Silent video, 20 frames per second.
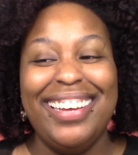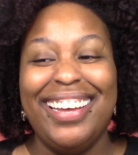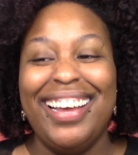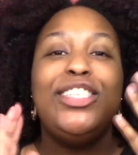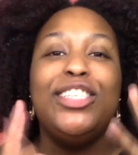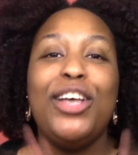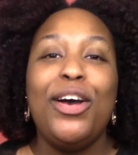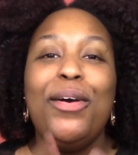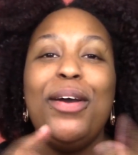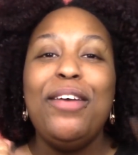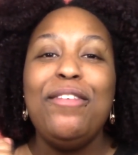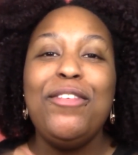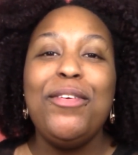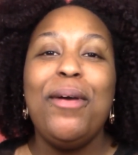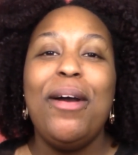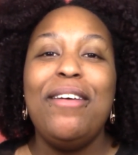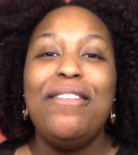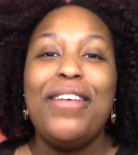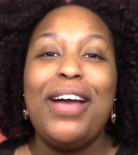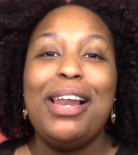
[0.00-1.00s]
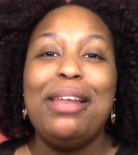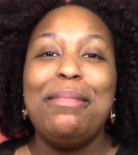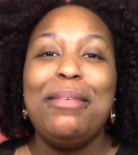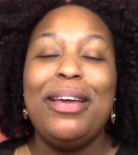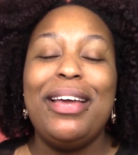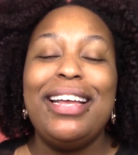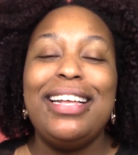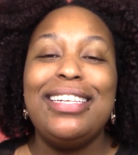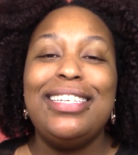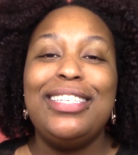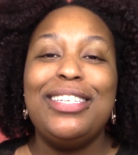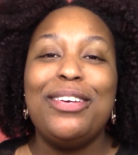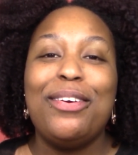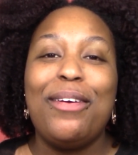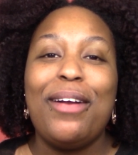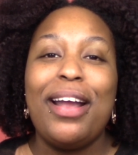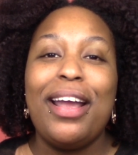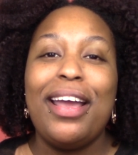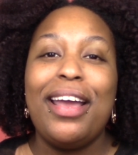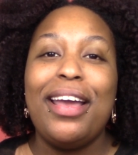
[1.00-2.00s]
So if you are following me on
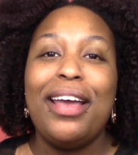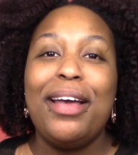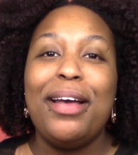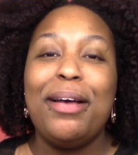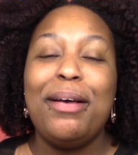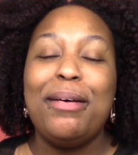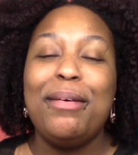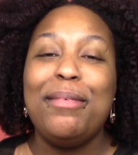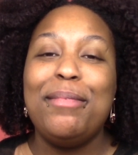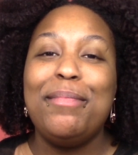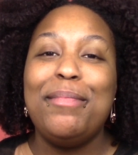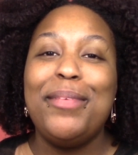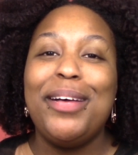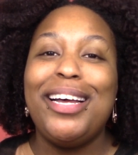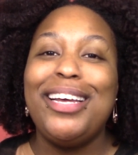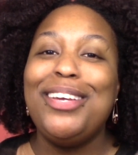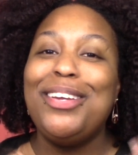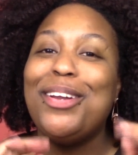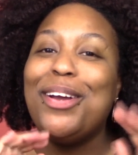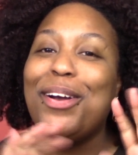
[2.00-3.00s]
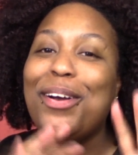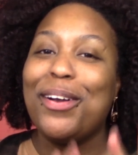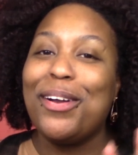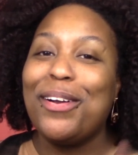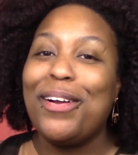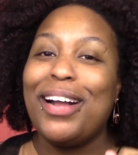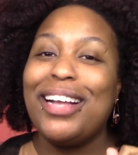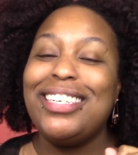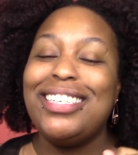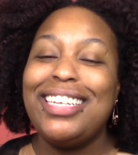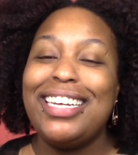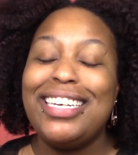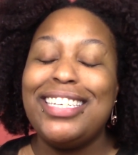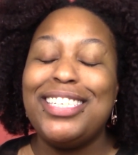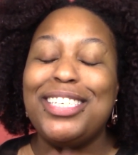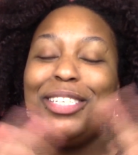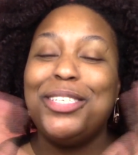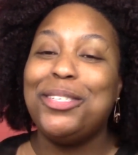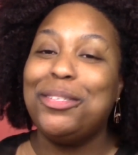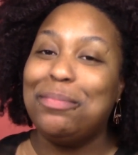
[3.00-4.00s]
Instagram, you know,
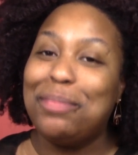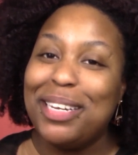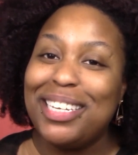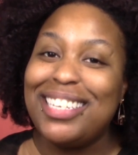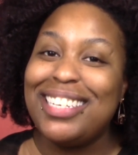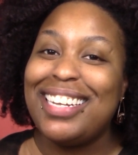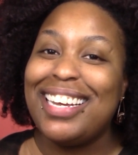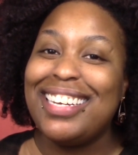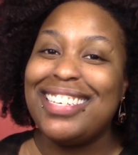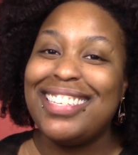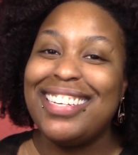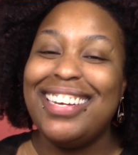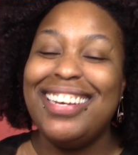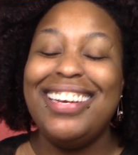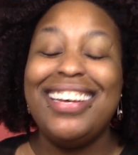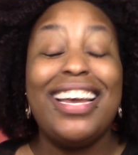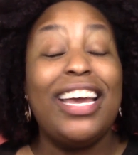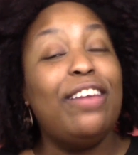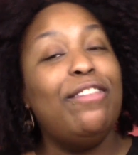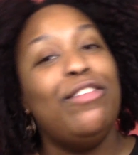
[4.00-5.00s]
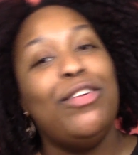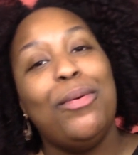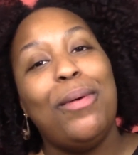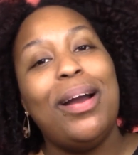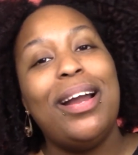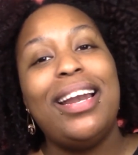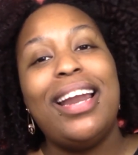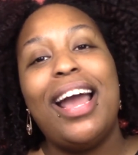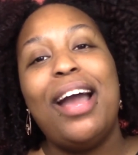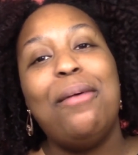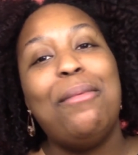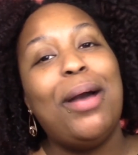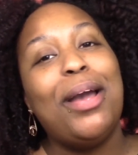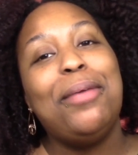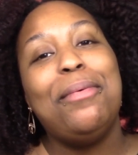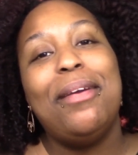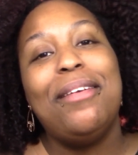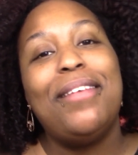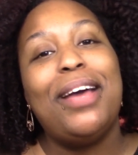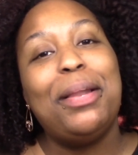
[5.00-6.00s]
congratulations, you picked today's look. If you are not, why
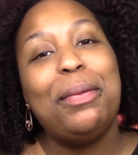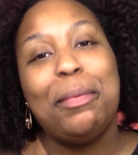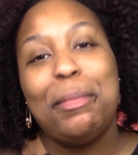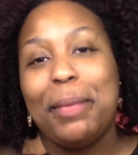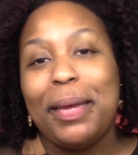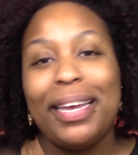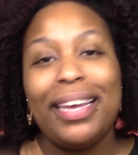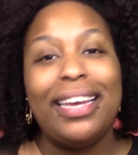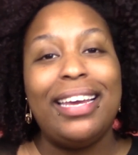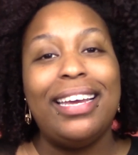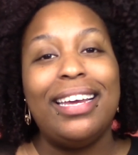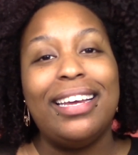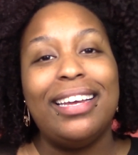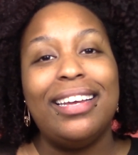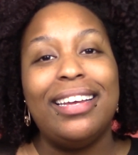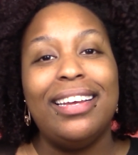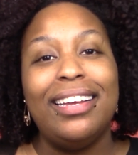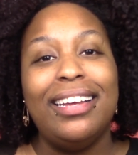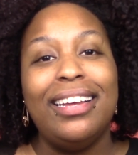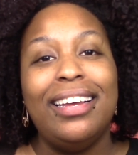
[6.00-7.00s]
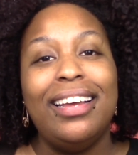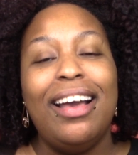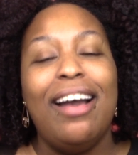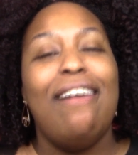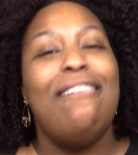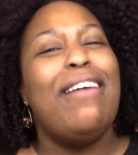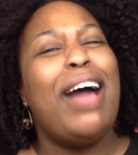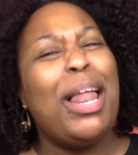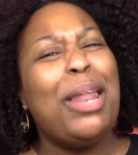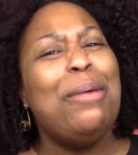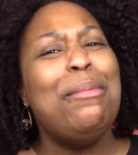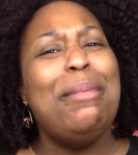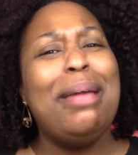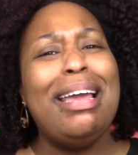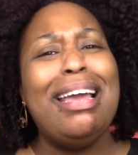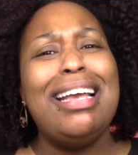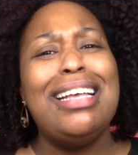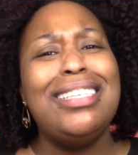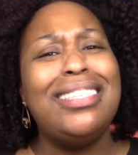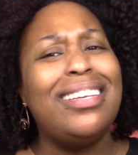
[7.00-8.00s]
you ain't following me? Follow
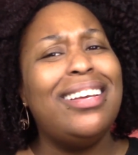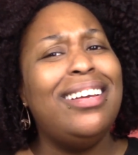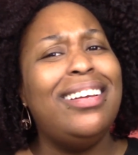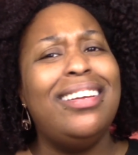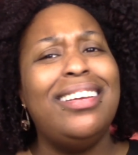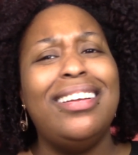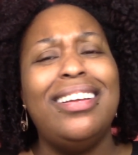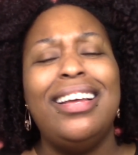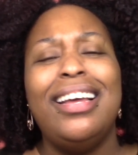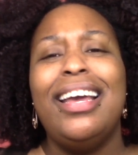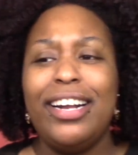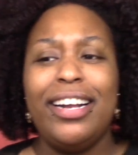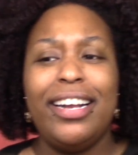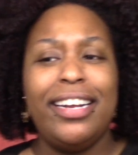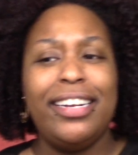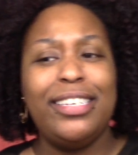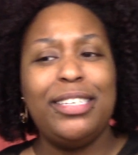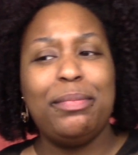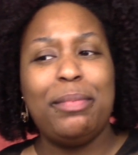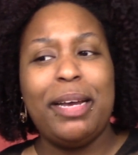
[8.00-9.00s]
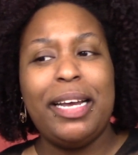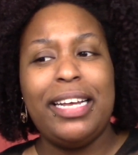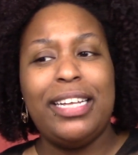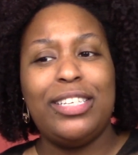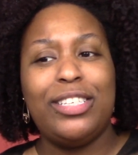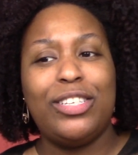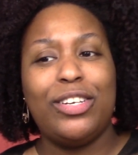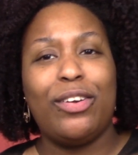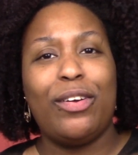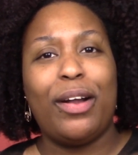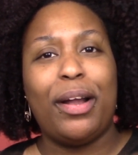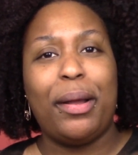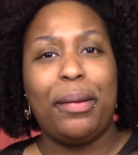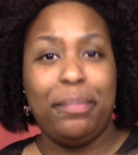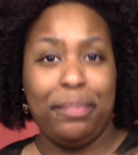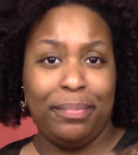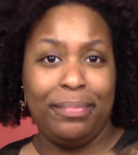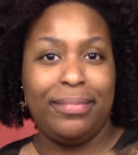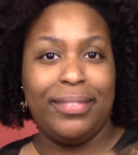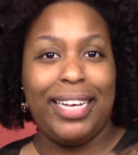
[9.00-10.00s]
me. Here's my
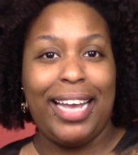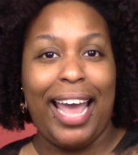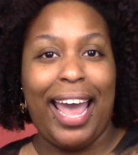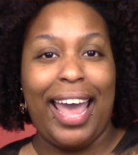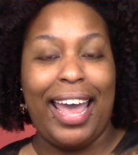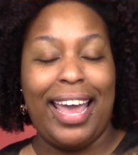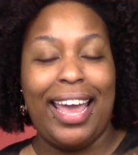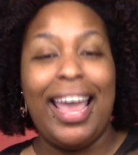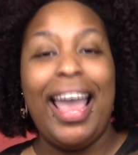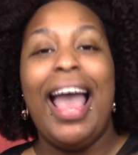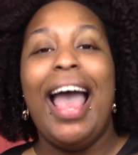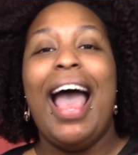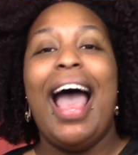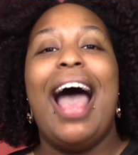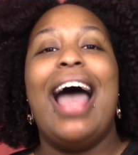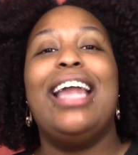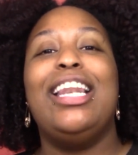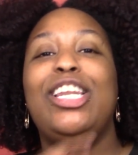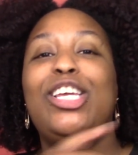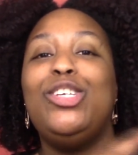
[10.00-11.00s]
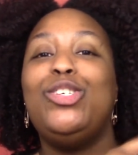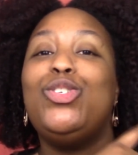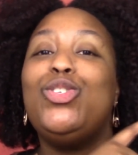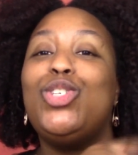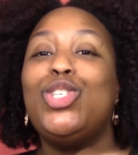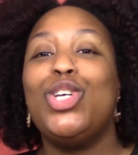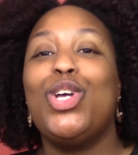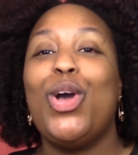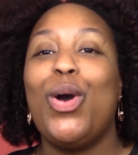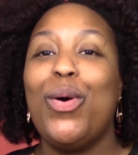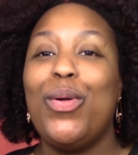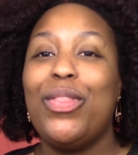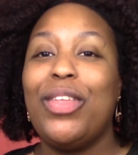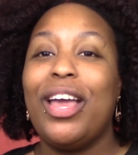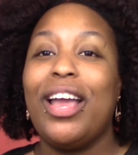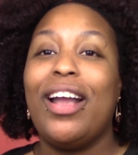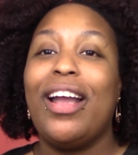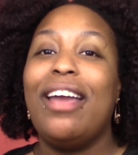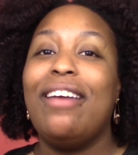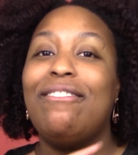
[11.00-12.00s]
Instagram. Okay, I need you to go
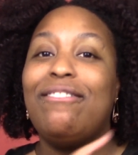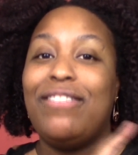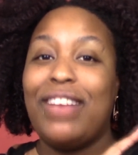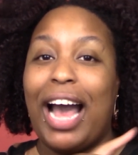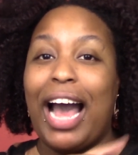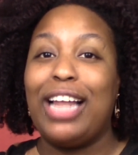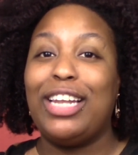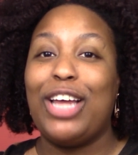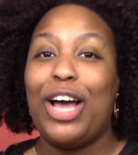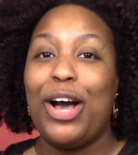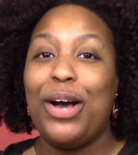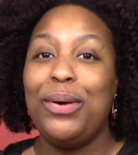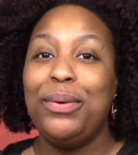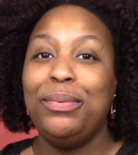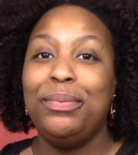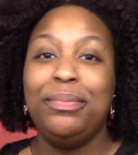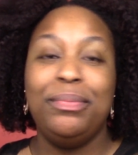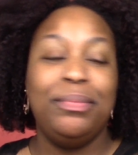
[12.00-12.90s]
there and follow.